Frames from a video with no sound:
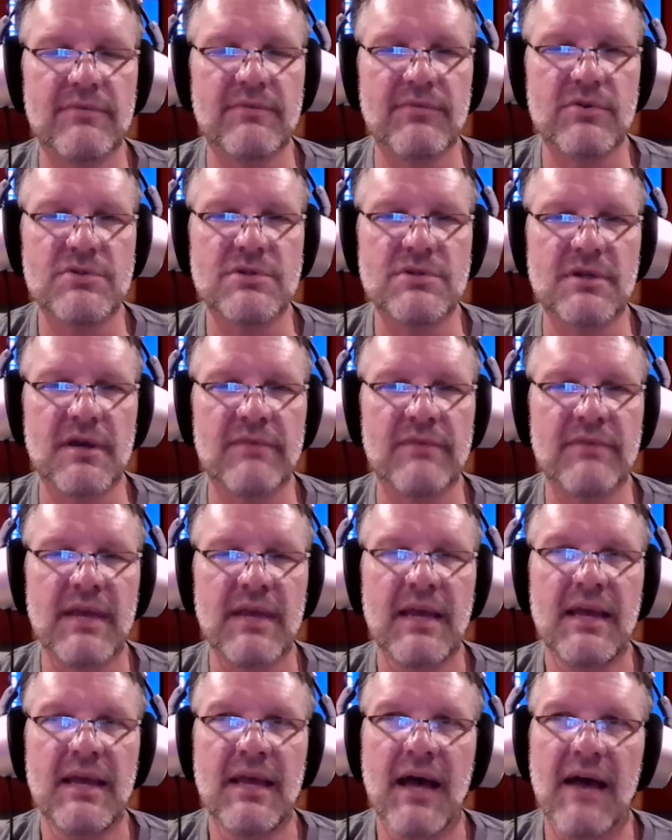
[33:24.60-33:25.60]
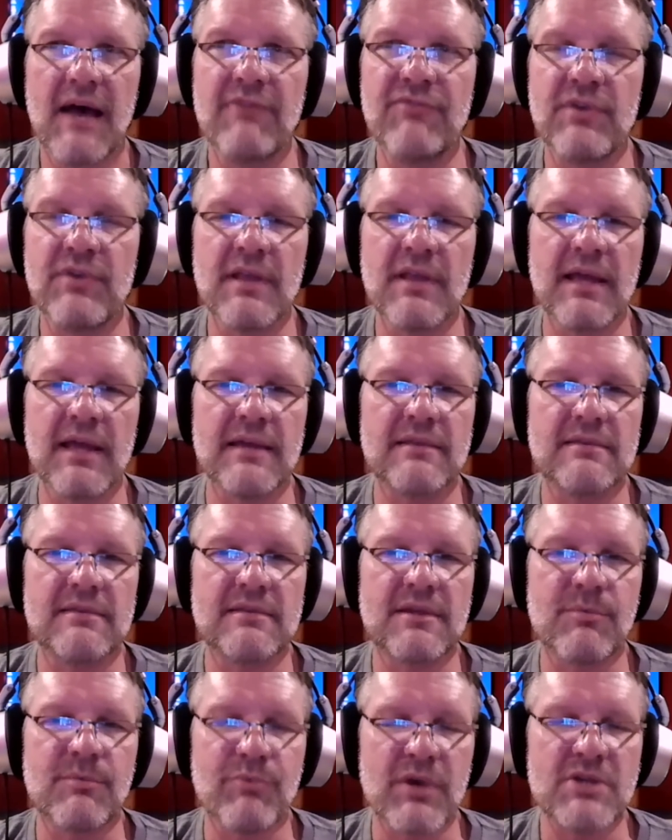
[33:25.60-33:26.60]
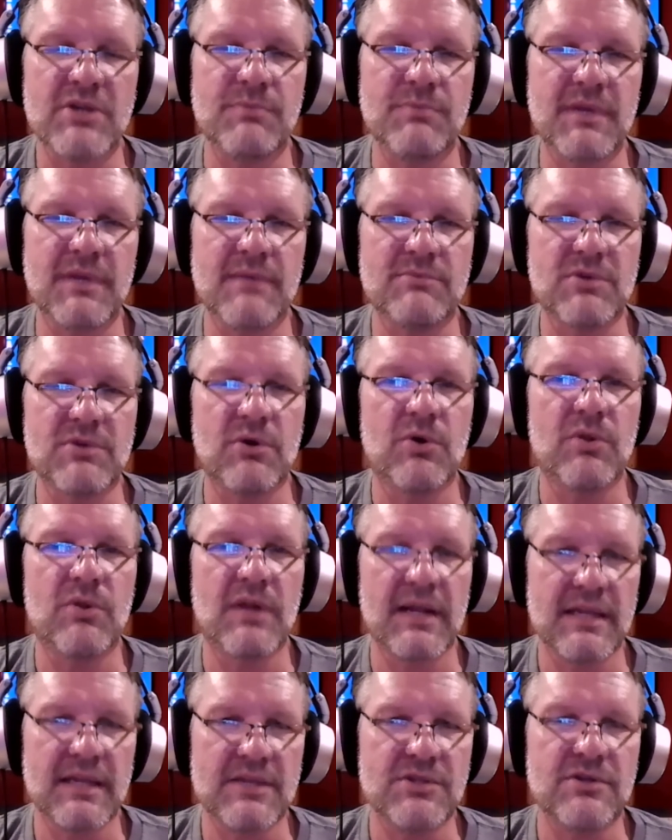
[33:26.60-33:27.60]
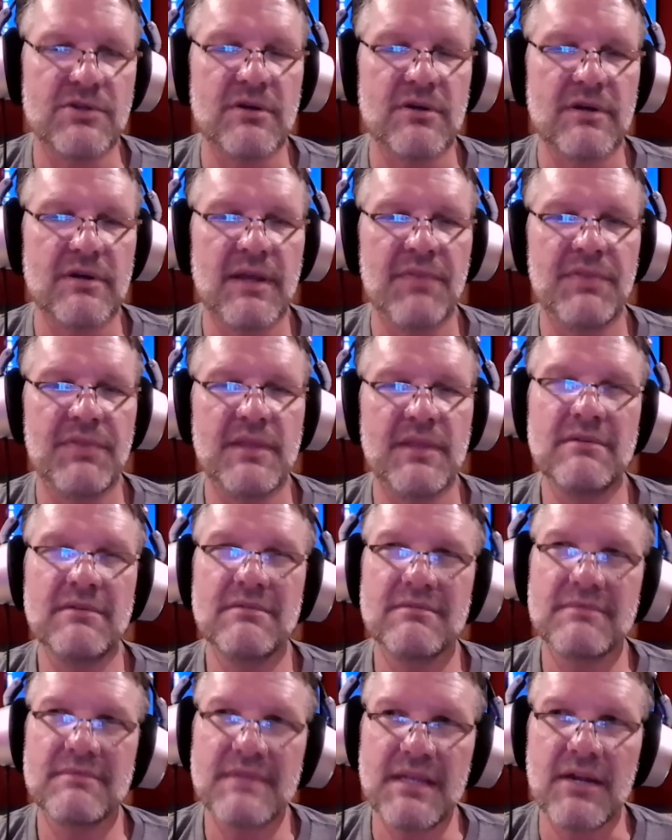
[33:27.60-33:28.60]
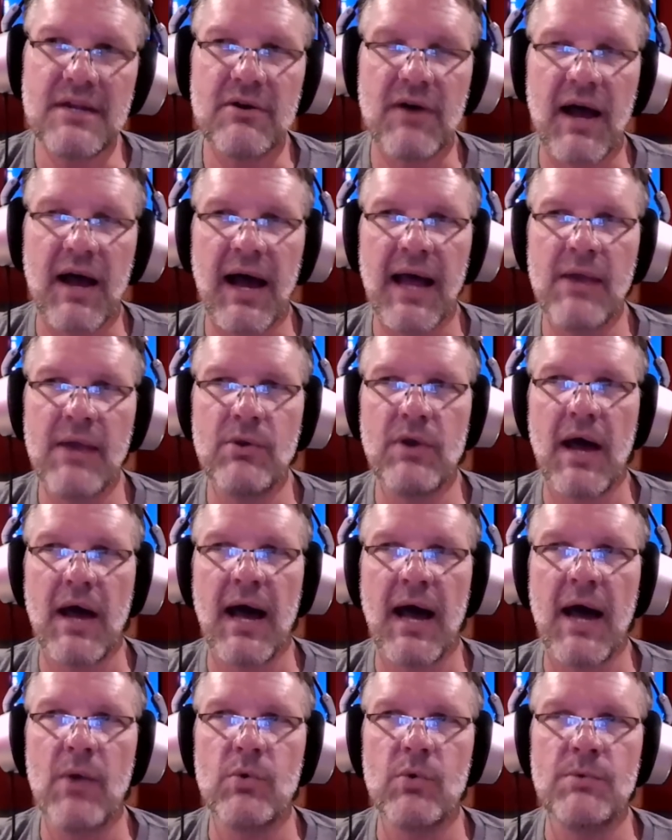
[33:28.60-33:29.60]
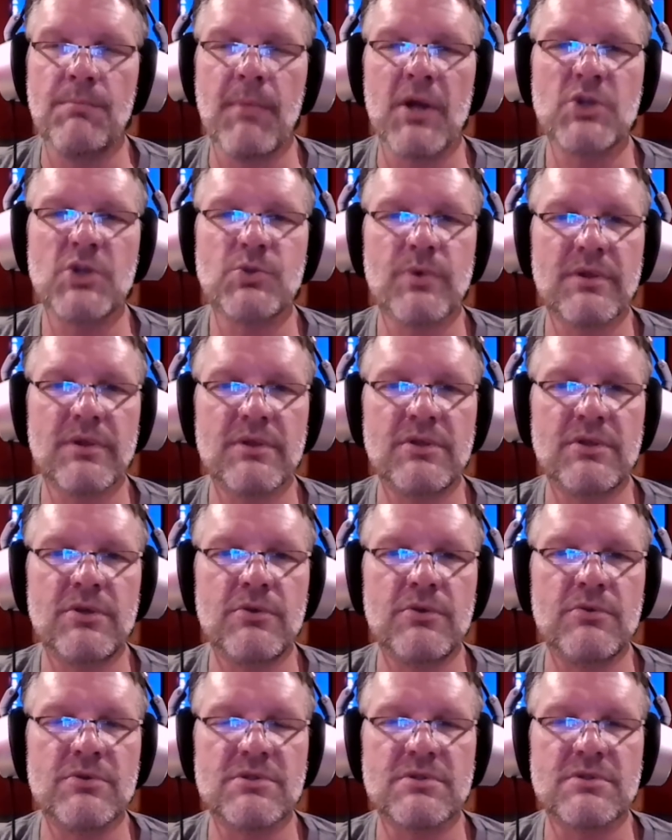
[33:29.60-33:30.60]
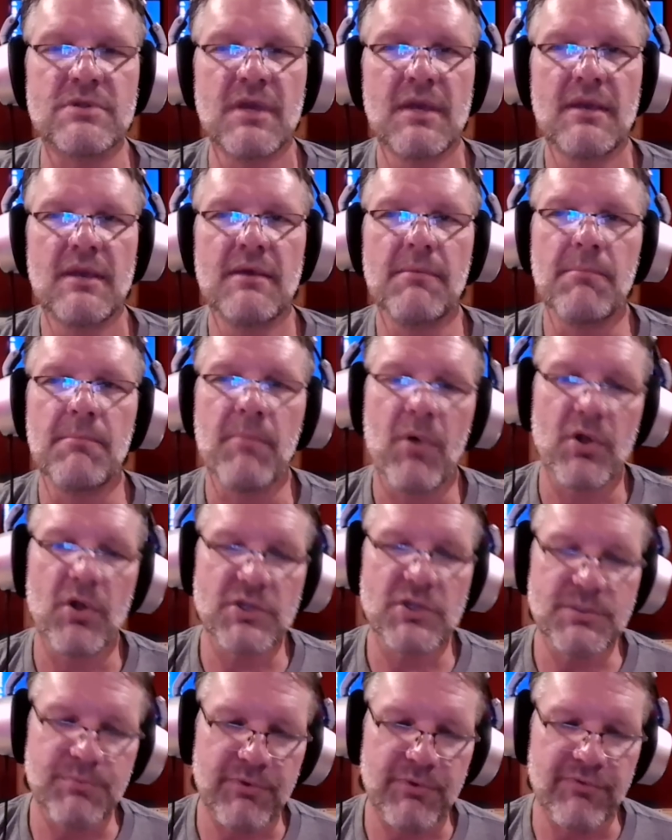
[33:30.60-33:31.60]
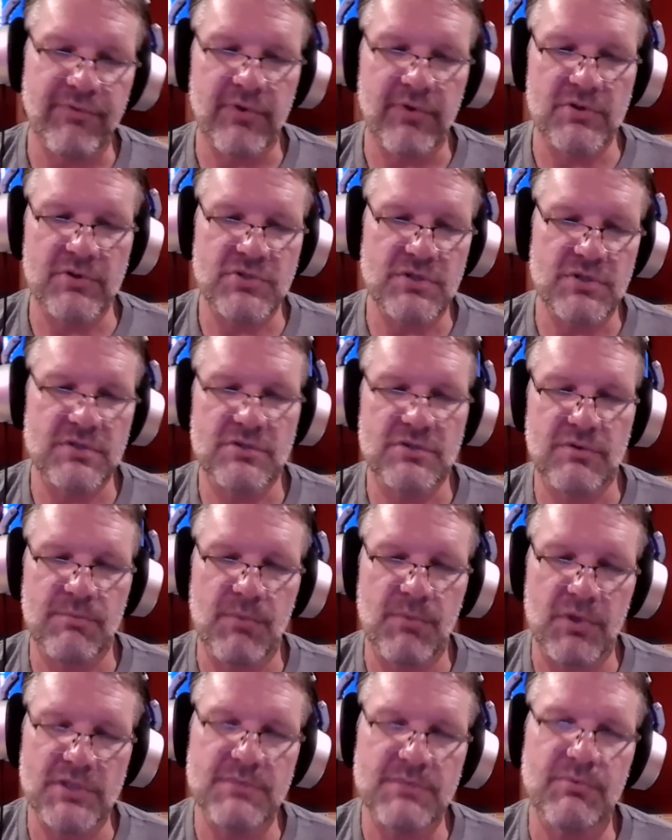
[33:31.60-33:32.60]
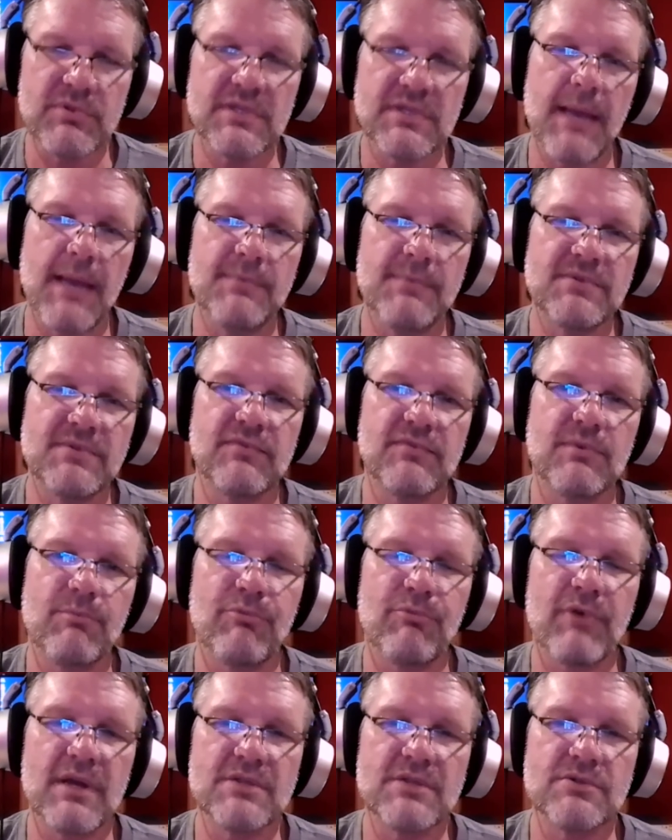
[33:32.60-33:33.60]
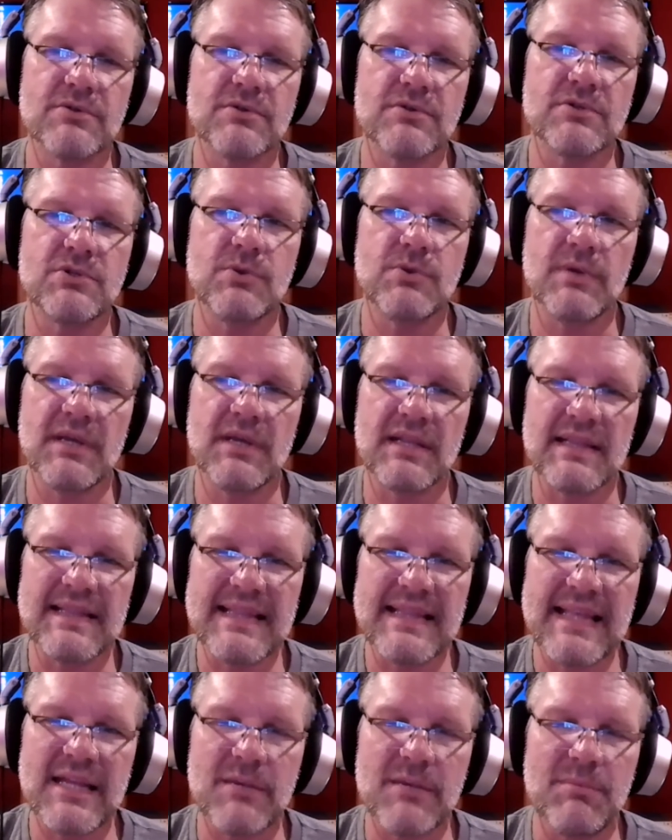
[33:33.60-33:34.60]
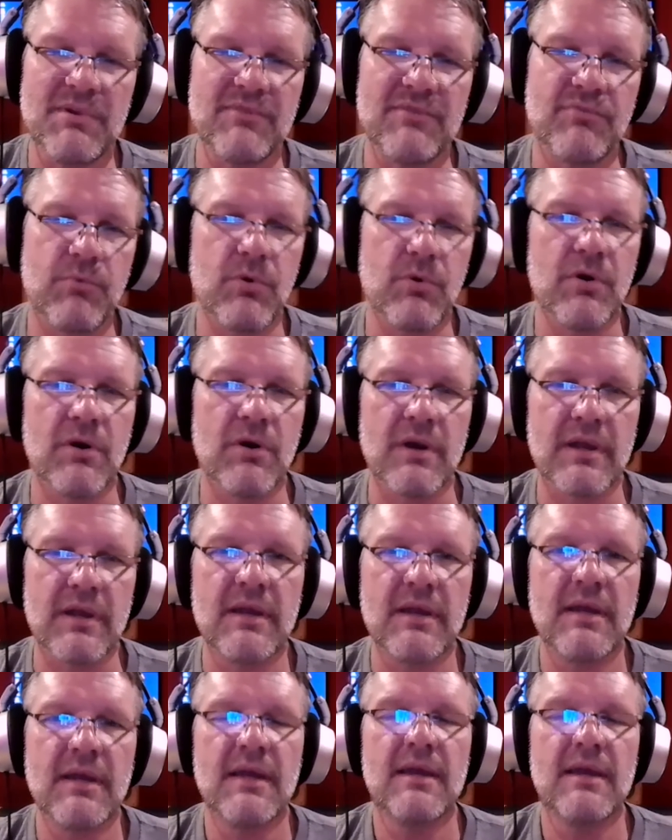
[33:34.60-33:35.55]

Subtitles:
off, I feel like compression becomes a whole lot easier. And then, I would much rather use multiple versions or multiple types of compressors doing a little bit of work.